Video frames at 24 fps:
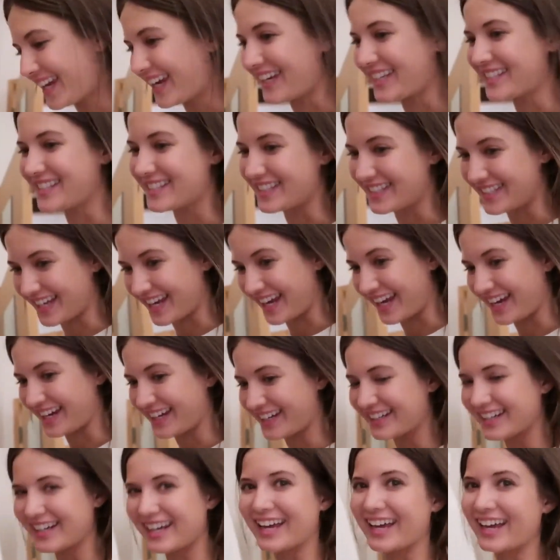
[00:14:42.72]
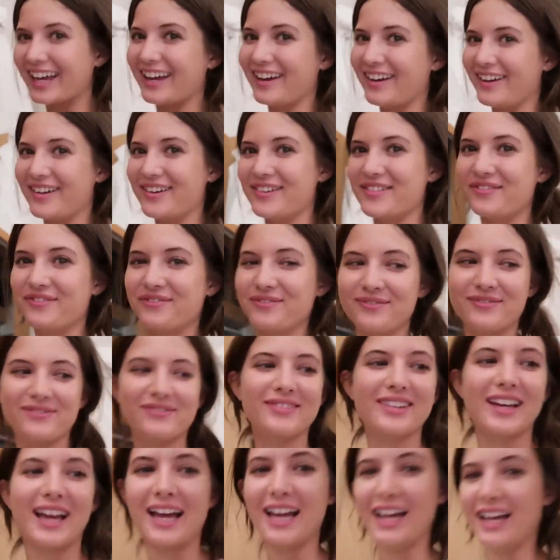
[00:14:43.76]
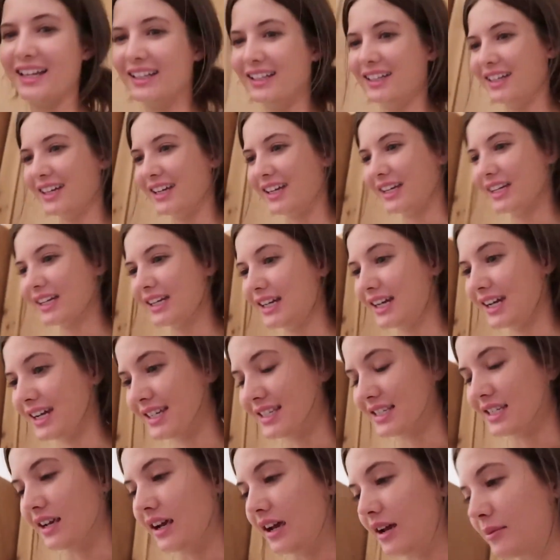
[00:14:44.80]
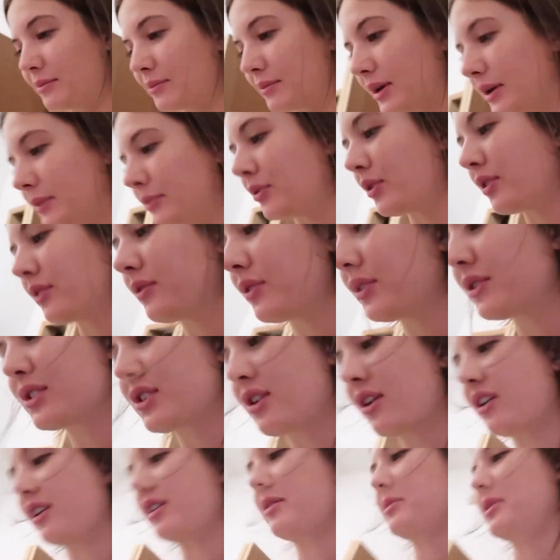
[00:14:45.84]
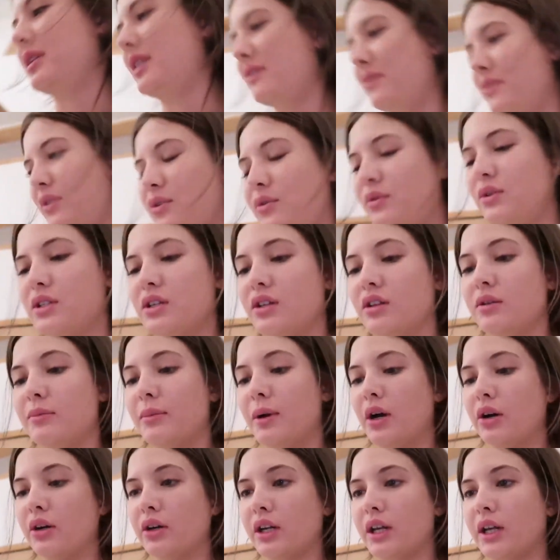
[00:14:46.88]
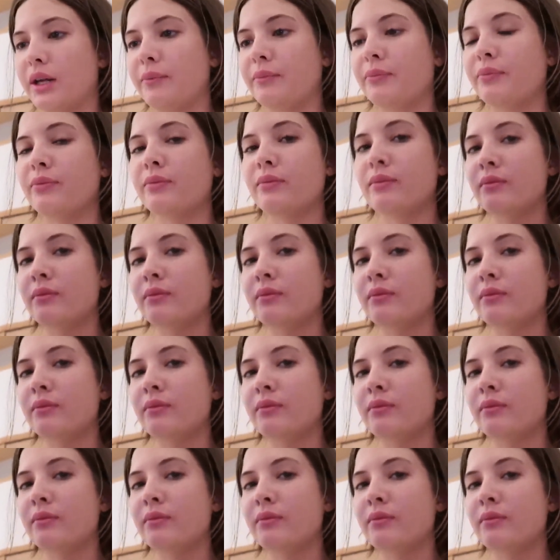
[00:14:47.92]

the next day. At like nighttime, my boyfriend's calling me even though he's on the balcony.